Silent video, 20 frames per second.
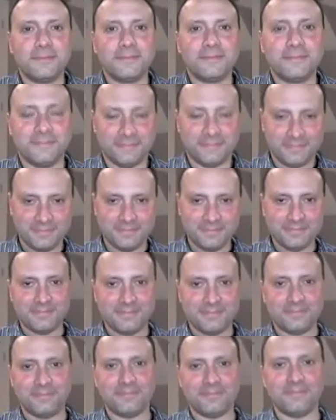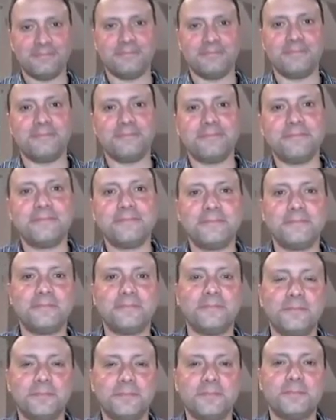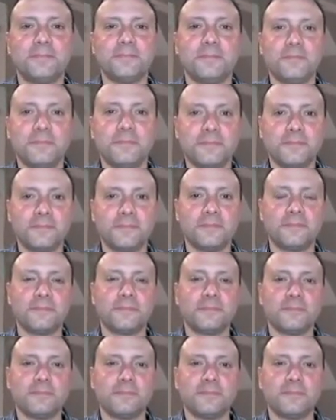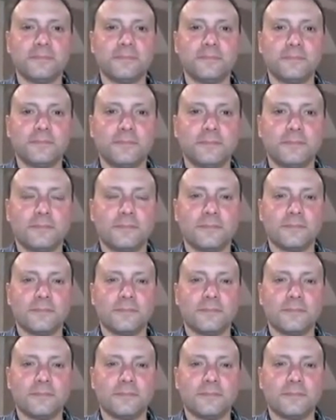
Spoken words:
(silent)